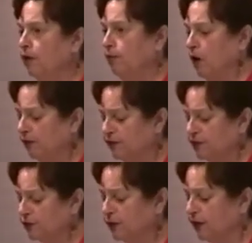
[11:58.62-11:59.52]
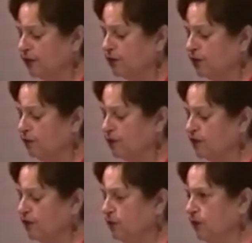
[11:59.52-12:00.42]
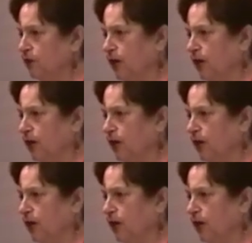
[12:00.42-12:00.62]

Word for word: Part of this treaty interprets the moon